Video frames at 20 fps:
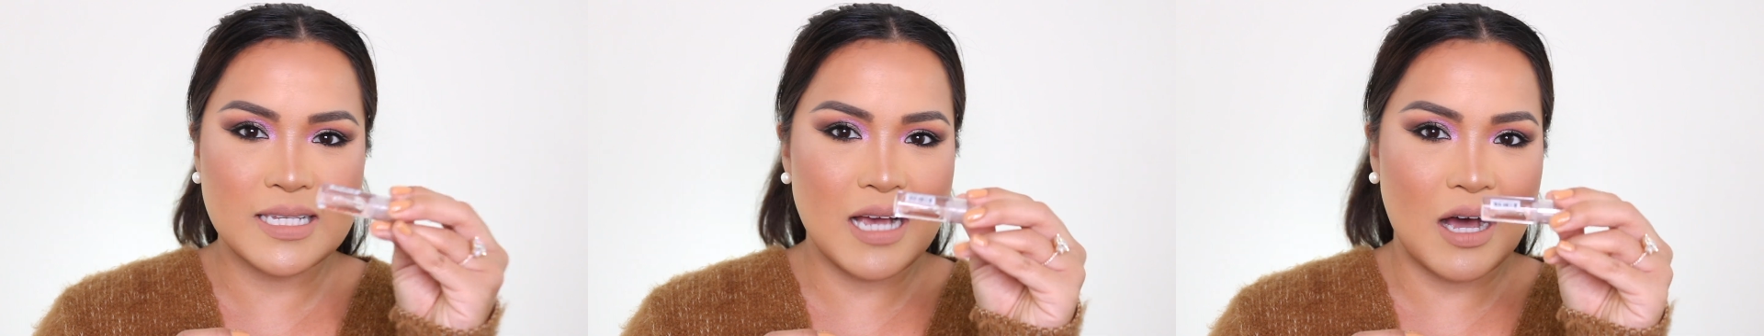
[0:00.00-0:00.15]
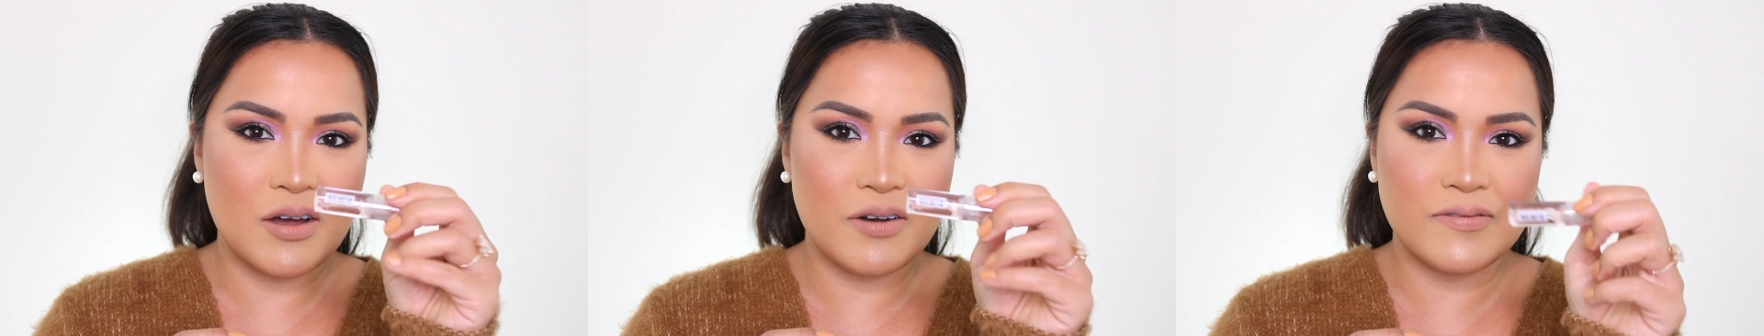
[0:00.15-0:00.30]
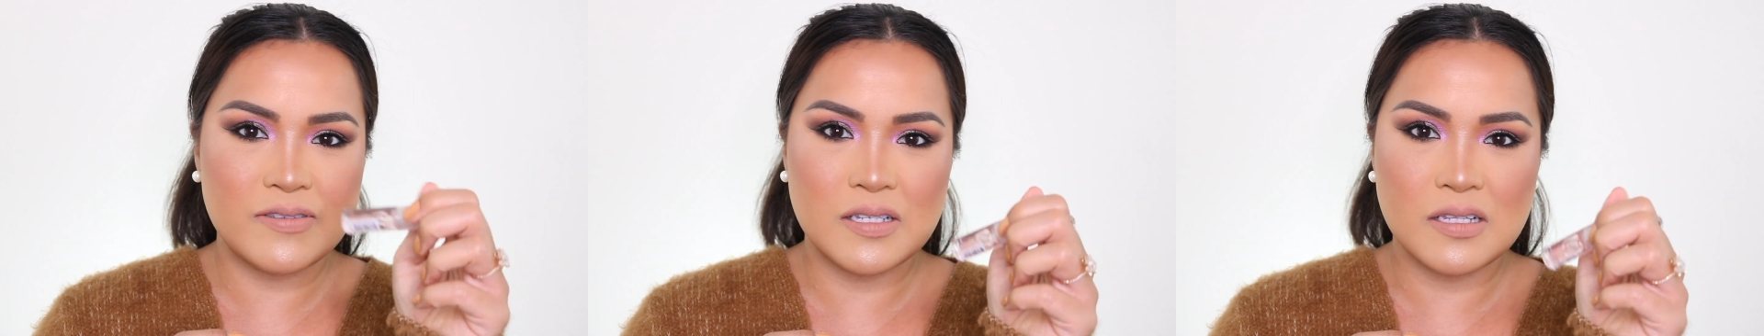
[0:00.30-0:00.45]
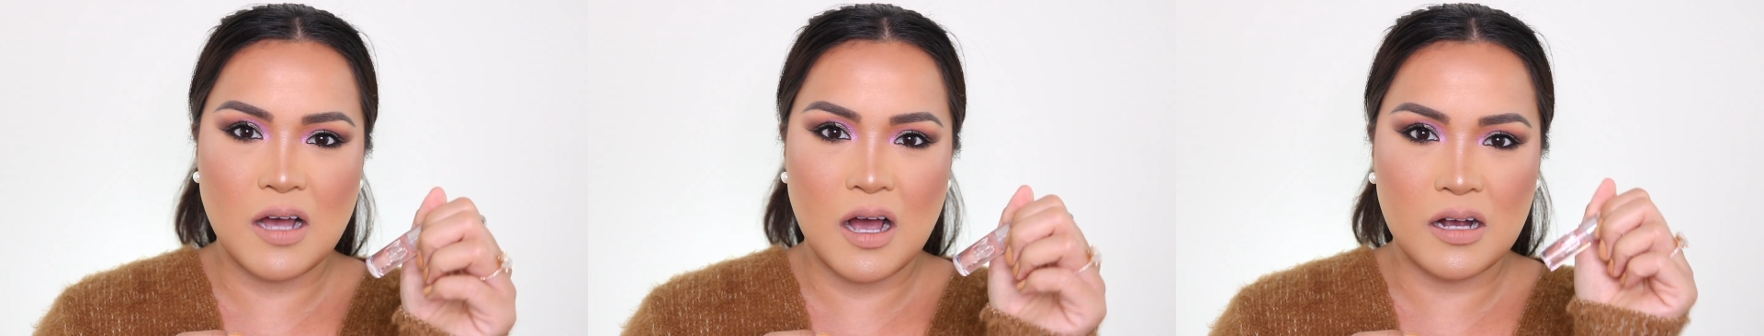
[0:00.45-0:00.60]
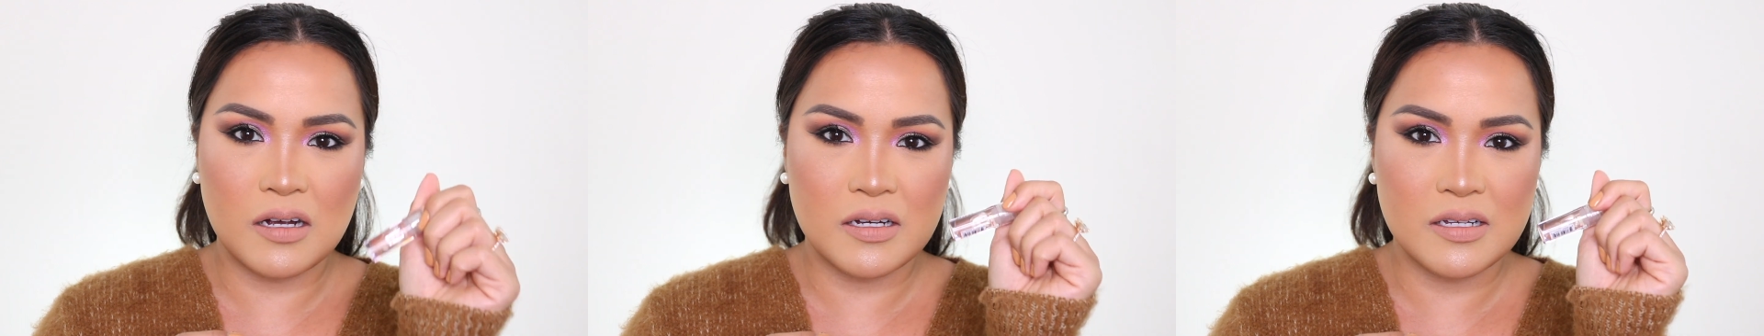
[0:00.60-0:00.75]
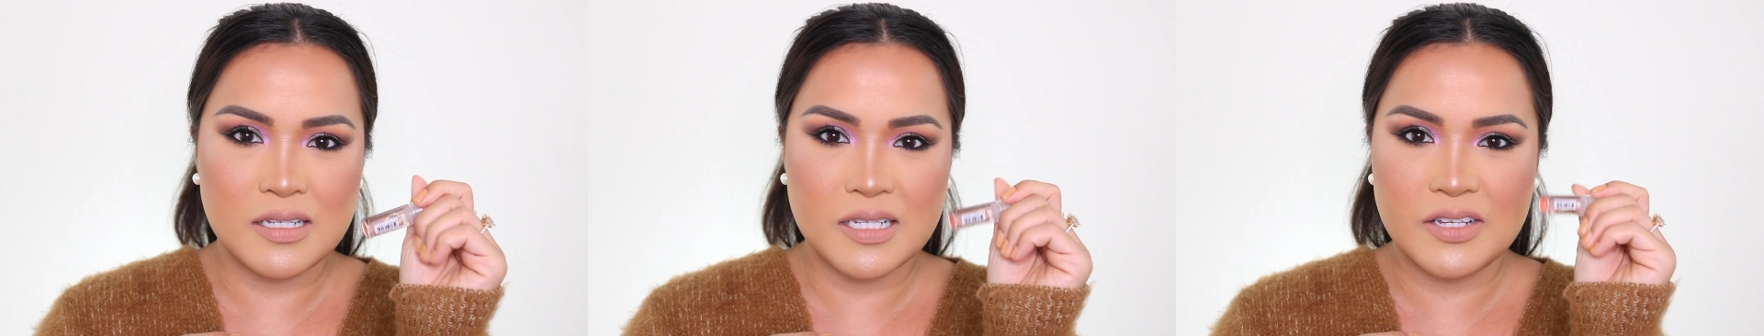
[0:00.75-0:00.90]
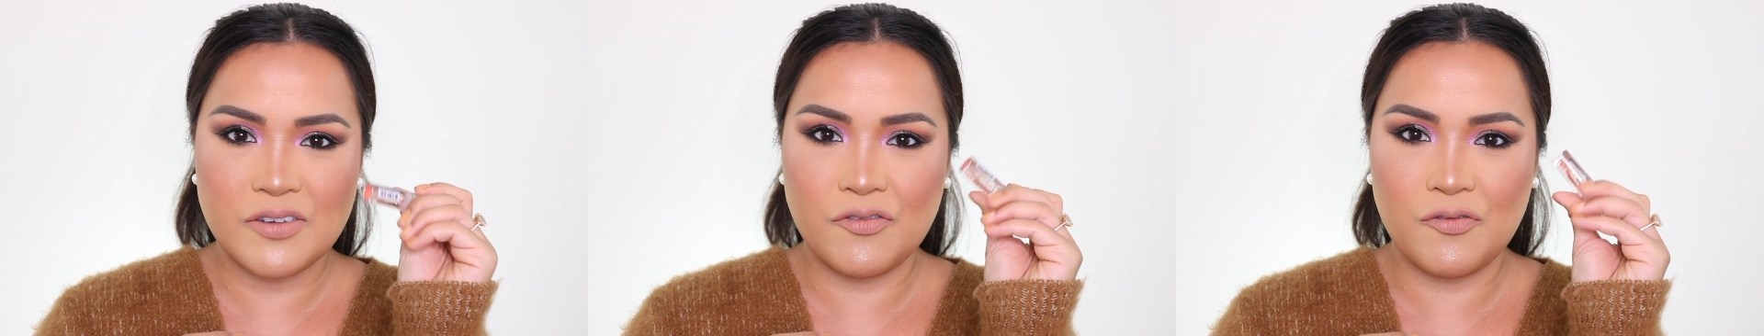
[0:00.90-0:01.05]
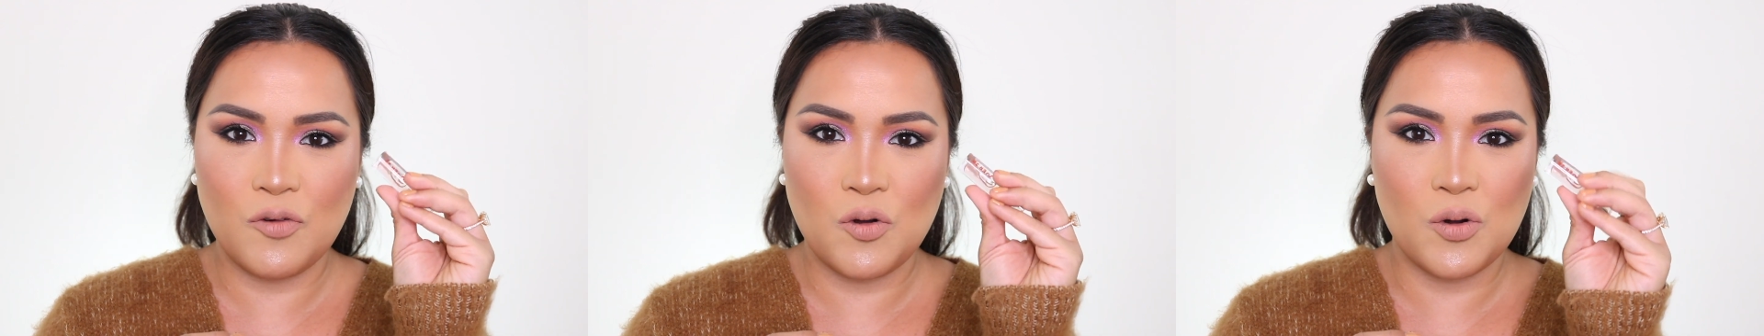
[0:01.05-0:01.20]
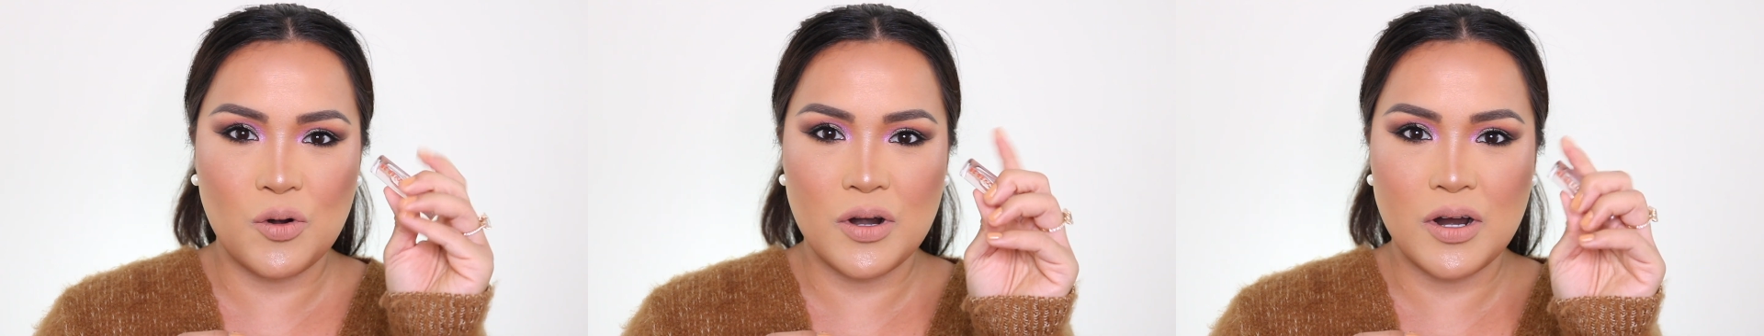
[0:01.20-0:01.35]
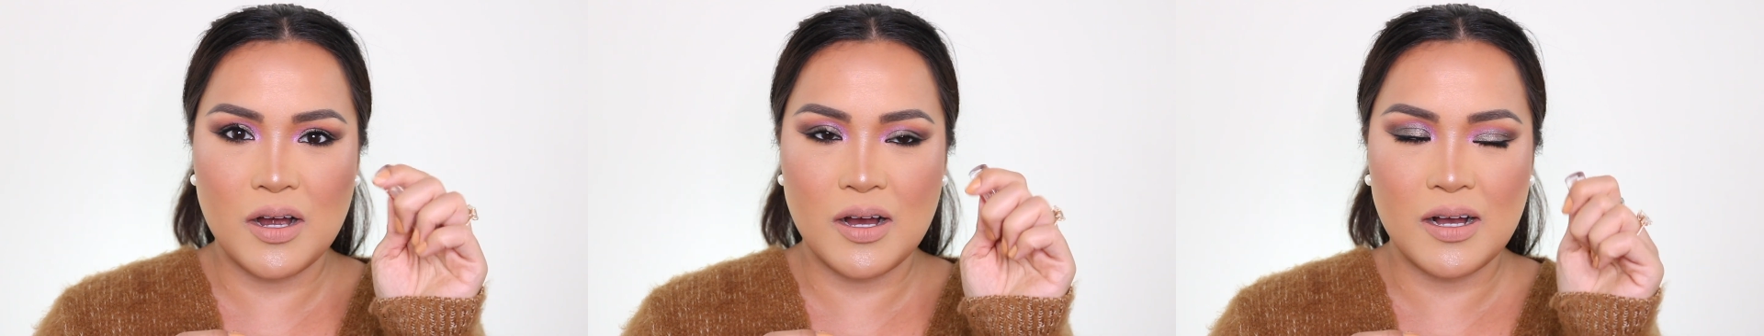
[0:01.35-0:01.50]
out of stock at
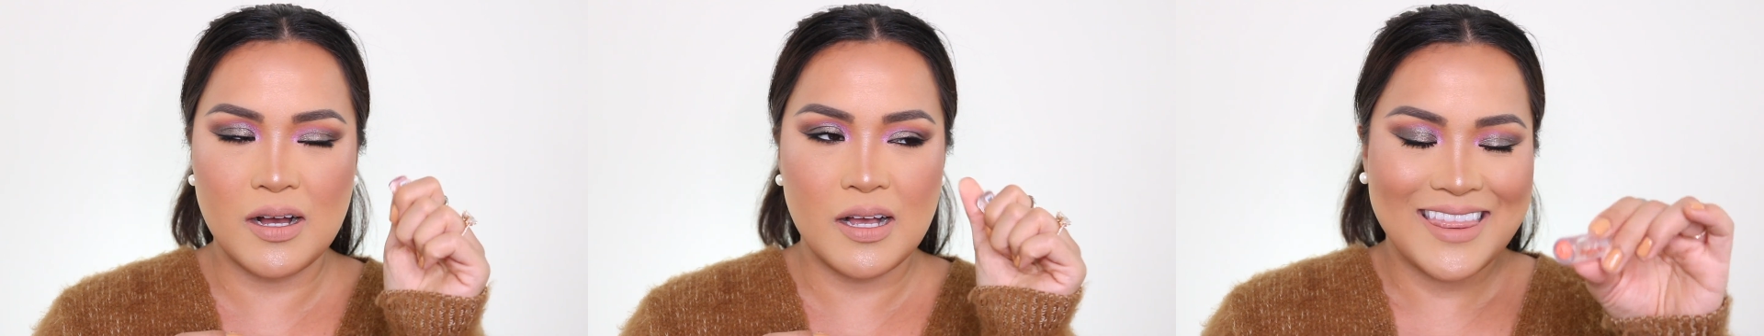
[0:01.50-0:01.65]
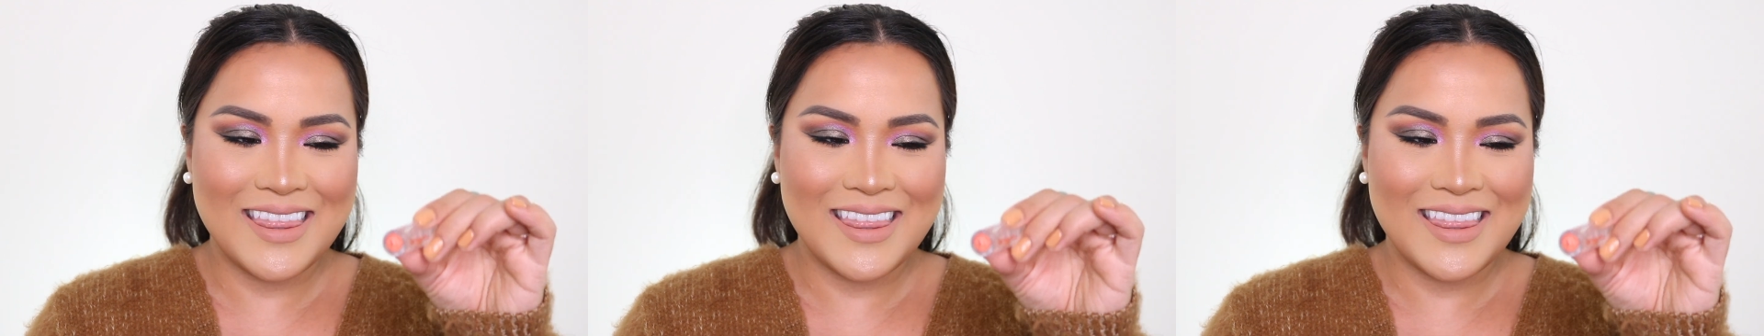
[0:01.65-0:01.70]
Sephora,